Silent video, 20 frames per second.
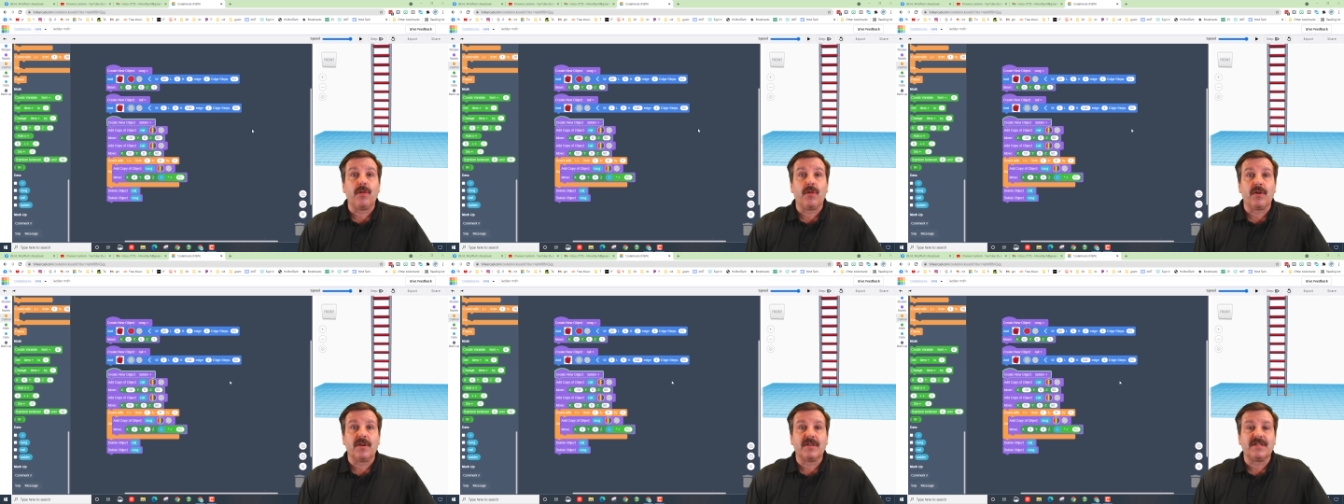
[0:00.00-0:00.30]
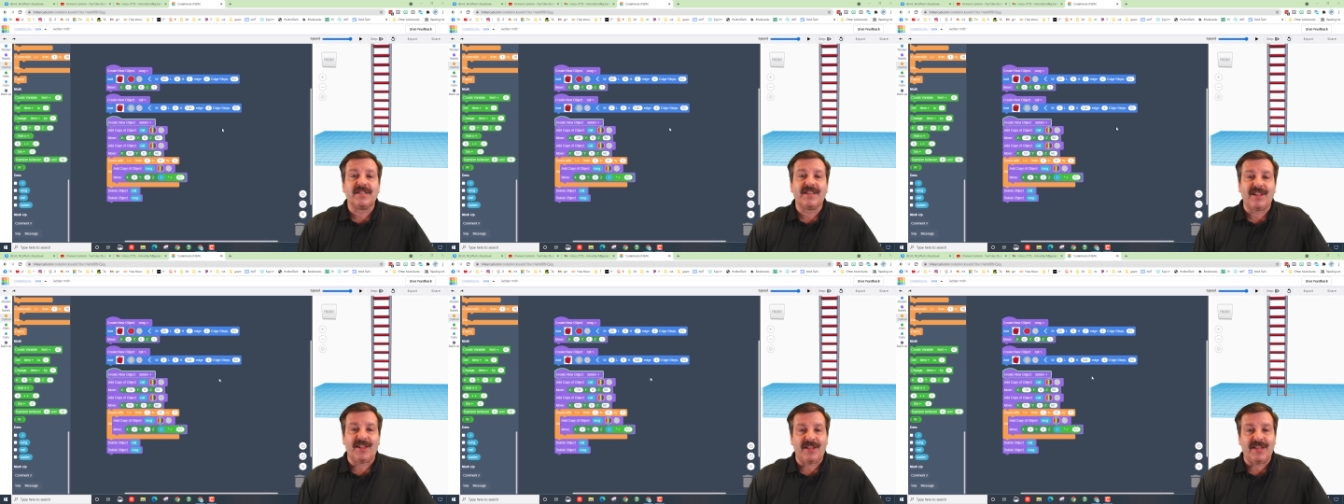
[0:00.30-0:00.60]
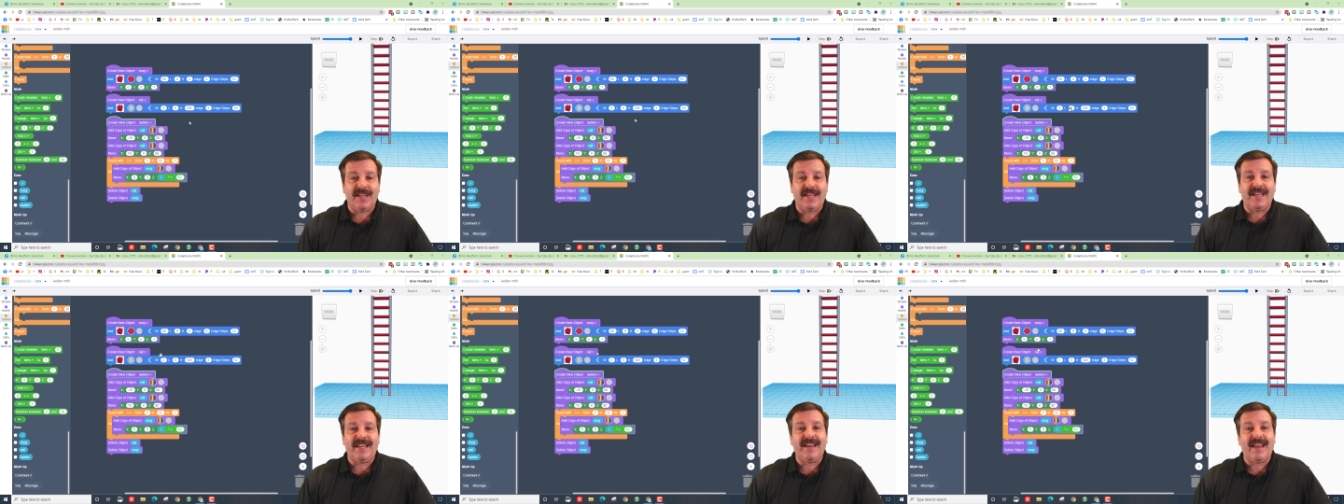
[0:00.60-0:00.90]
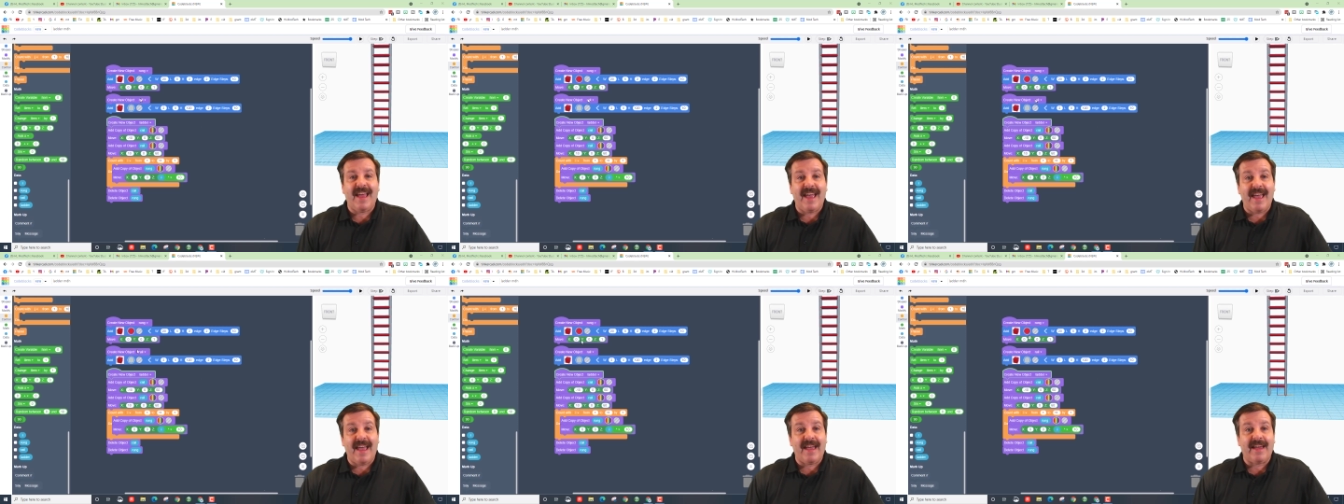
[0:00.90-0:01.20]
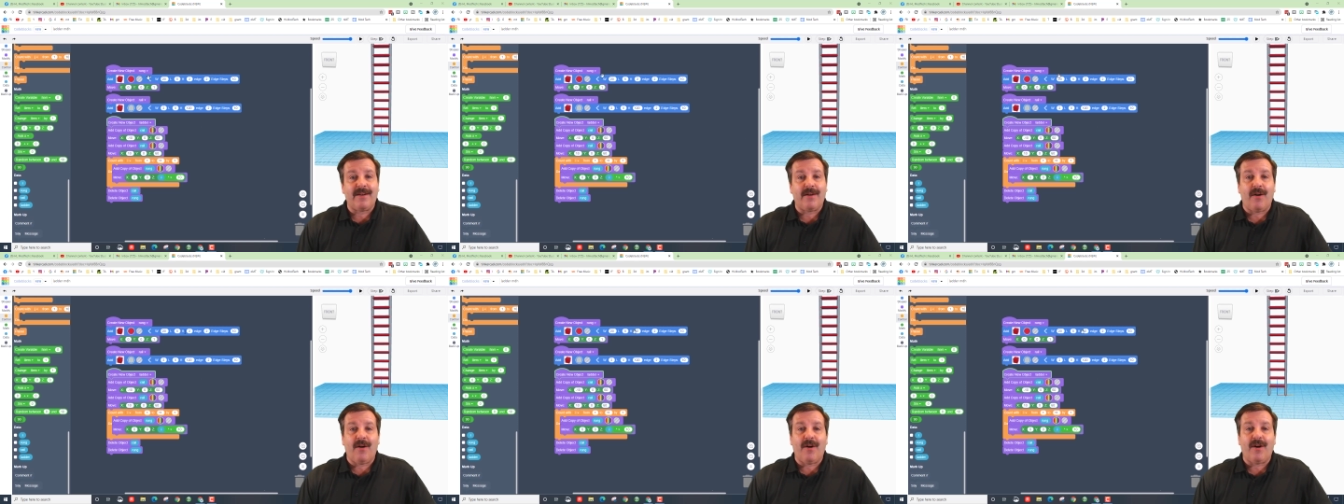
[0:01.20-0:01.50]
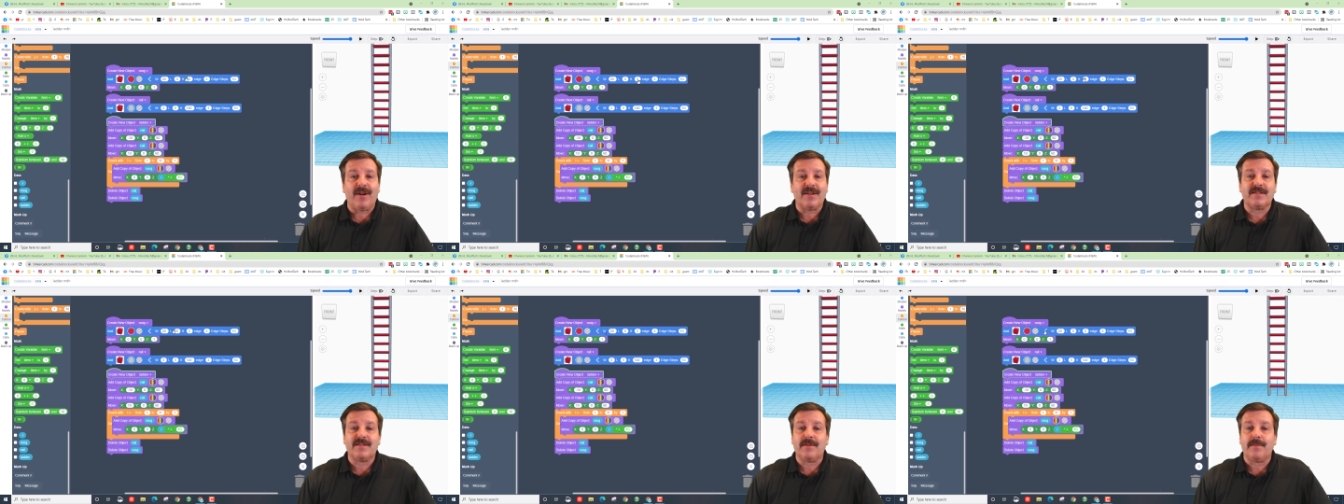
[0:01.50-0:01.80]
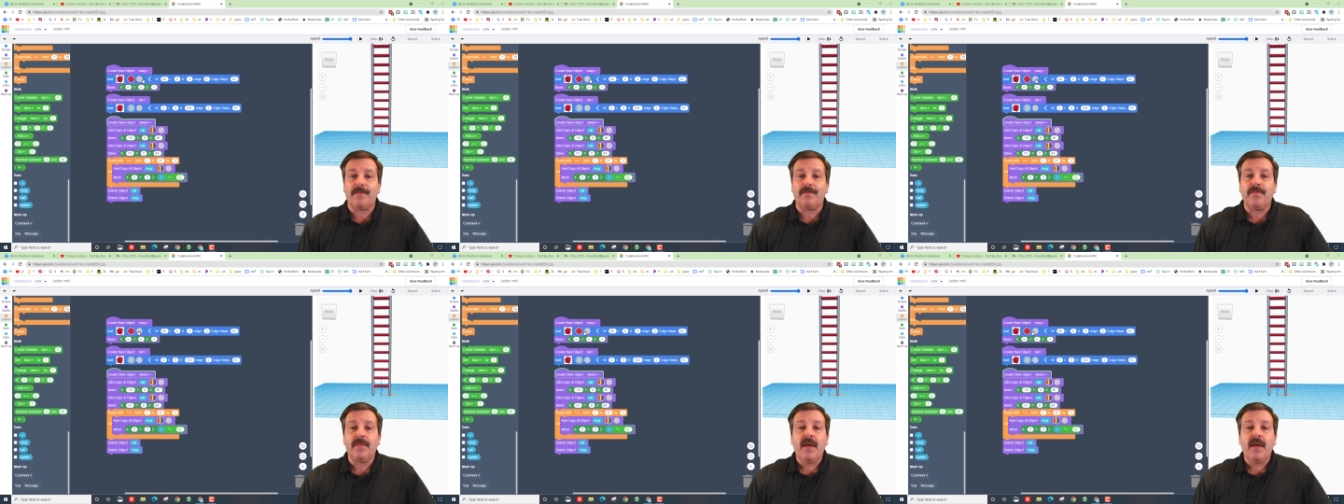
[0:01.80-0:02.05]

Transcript: it looks clean and awesome.